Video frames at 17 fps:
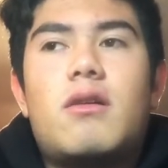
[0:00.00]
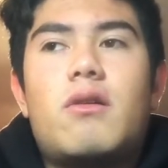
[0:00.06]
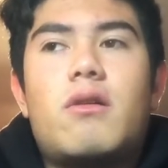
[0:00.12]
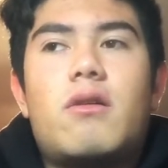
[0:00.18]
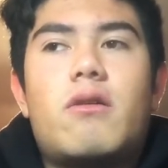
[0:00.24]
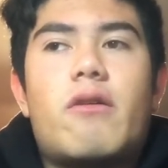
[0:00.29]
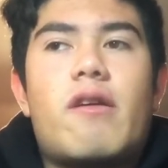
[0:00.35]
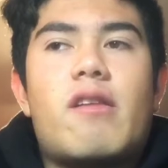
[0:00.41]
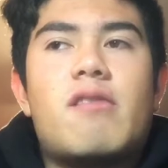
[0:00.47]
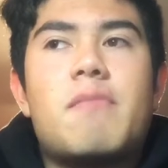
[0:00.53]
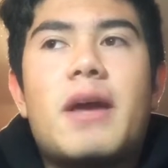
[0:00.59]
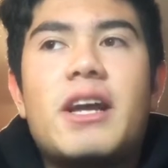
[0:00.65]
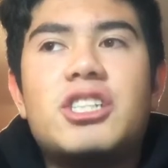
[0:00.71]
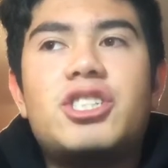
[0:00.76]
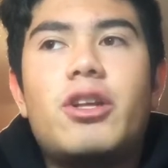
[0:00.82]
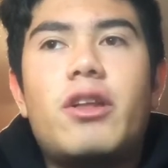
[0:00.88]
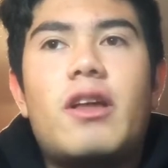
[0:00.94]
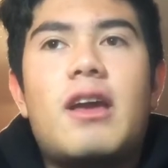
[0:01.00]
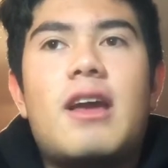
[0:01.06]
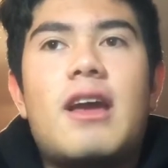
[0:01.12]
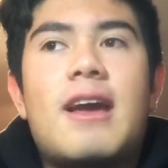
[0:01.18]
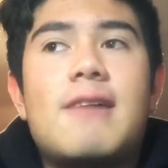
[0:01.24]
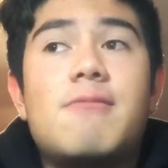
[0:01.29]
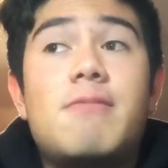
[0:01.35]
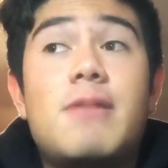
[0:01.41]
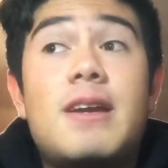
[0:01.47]
or especially
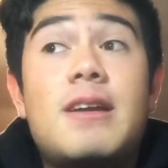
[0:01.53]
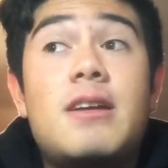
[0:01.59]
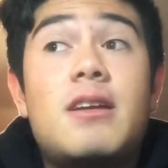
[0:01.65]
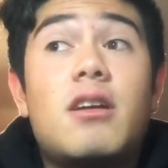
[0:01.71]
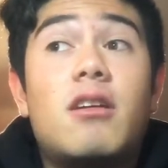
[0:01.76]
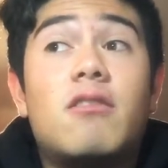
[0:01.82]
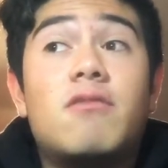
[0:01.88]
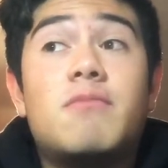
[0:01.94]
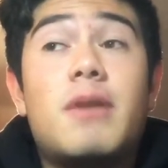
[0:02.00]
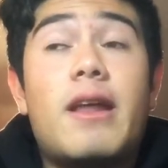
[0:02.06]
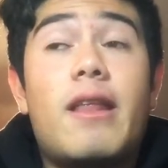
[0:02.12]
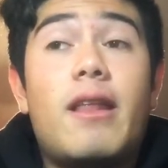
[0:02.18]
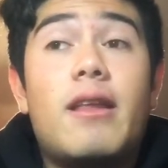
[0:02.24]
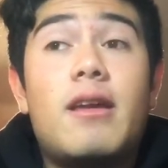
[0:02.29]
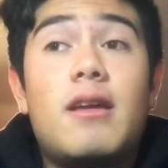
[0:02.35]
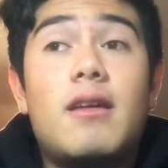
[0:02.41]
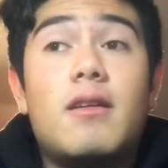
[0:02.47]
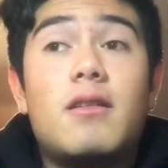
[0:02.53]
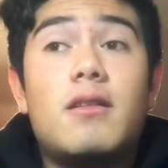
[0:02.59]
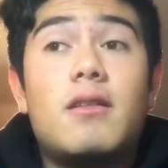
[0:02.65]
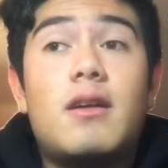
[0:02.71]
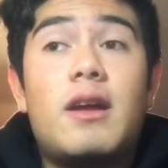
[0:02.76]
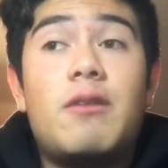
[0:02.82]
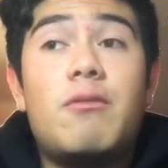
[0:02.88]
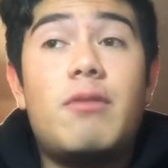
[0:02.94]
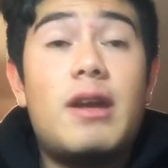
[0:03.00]
a week of my
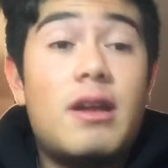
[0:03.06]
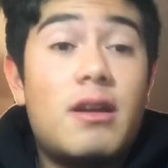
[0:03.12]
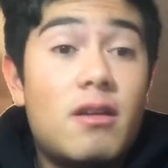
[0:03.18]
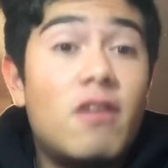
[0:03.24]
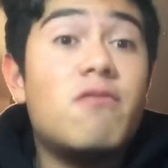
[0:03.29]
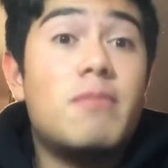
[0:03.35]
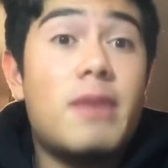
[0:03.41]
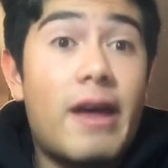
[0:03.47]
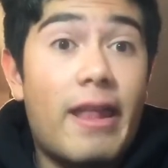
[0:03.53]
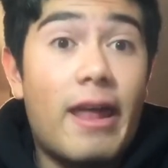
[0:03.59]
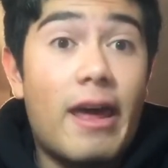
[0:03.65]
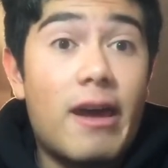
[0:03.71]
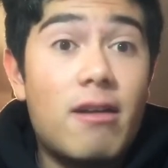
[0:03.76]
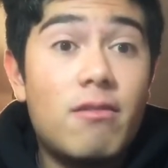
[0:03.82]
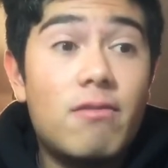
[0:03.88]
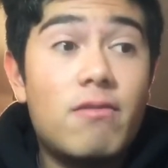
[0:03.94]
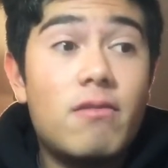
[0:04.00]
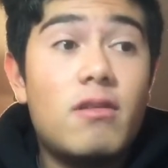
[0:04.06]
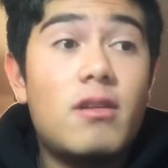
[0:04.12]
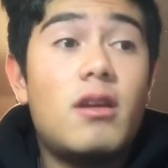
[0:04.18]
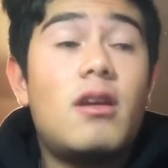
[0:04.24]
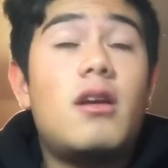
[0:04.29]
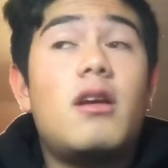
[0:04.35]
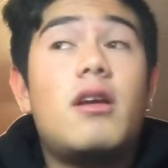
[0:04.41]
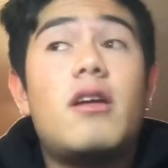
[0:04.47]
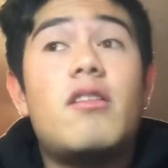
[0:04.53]
life
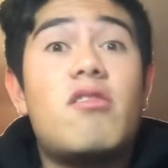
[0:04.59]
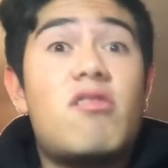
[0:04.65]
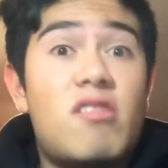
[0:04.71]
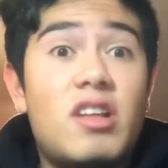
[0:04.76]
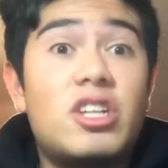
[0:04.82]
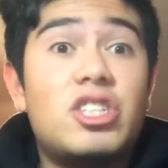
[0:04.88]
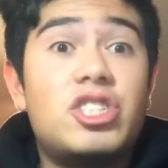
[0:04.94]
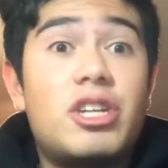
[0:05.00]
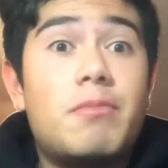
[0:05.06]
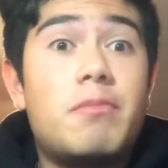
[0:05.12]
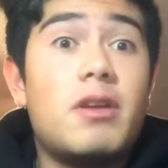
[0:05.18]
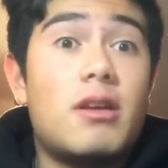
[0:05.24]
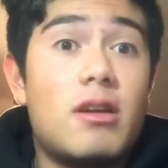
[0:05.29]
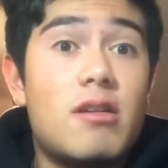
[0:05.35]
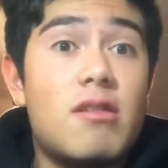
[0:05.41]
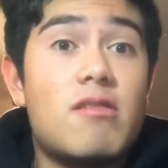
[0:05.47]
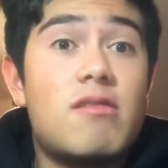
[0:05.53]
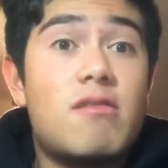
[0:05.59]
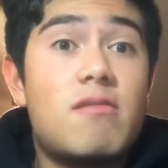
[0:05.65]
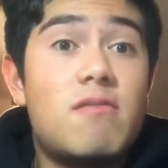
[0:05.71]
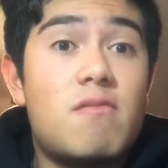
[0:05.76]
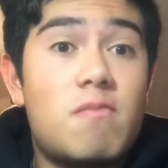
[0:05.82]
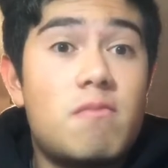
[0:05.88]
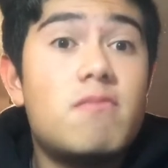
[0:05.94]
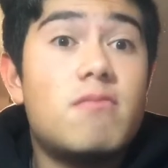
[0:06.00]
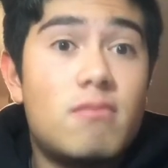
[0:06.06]
in CJIP, because
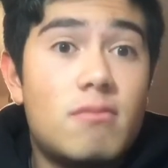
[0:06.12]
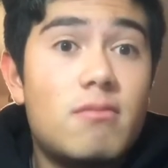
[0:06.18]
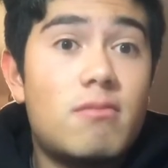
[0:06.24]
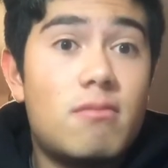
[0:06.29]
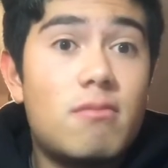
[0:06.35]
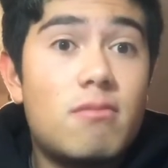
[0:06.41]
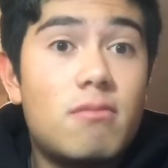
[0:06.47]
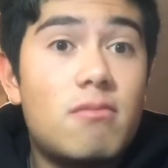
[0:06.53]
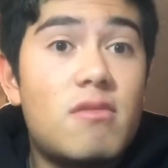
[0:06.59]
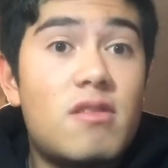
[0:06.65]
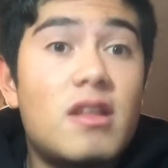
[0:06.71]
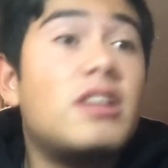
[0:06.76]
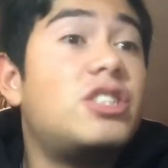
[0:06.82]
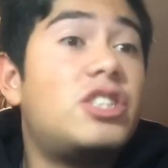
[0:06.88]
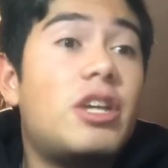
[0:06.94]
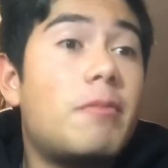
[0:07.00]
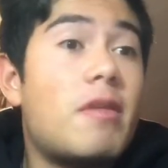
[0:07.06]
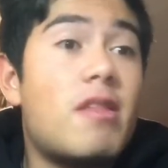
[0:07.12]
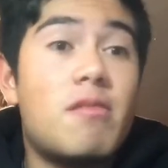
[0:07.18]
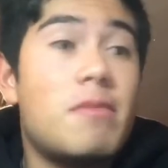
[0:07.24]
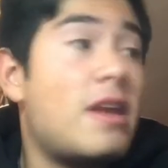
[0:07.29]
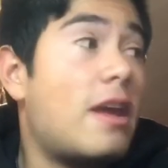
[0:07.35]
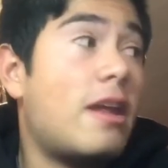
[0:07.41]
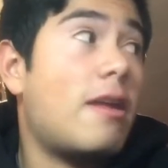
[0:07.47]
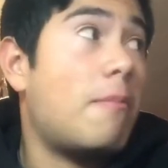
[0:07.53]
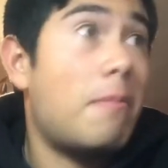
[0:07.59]
CJIP is
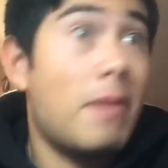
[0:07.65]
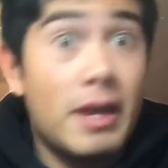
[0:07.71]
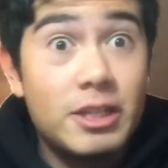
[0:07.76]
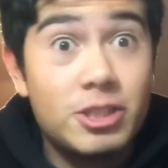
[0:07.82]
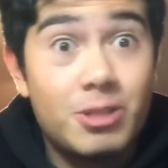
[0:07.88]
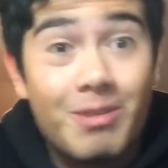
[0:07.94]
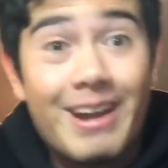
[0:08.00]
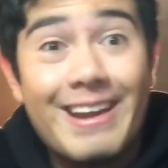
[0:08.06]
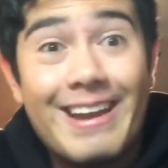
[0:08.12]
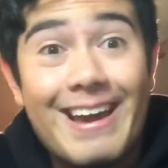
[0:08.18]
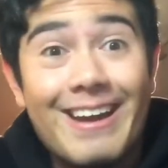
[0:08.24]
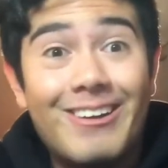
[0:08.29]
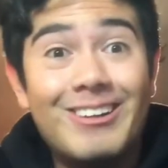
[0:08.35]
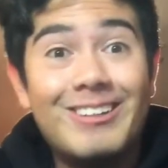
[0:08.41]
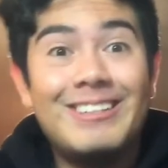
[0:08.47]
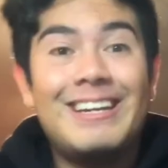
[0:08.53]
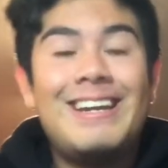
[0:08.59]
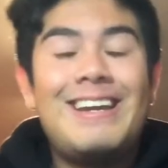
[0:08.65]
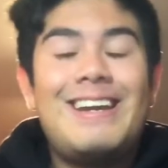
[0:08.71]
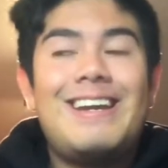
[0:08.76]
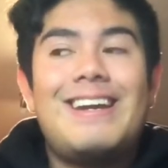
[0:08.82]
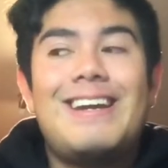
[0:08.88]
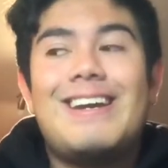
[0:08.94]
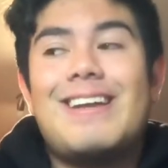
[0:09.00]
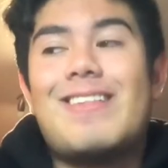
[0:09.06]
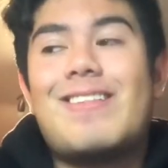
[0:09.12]
being a bitch right now.
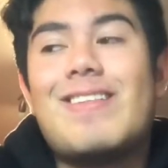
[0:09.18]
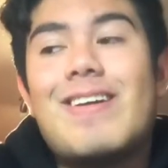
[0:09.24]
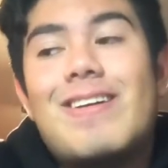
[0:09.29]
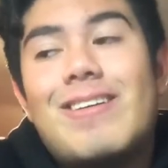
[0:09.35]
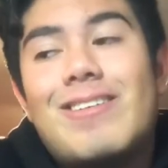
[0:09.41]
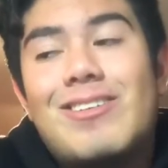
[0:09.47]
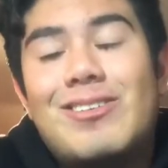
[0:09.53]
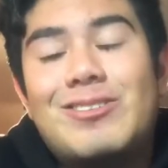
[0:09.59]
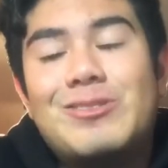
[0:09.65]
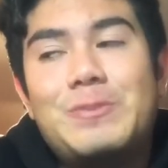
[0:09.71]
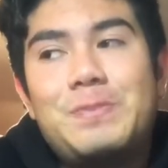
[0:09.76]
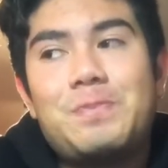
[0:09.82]
So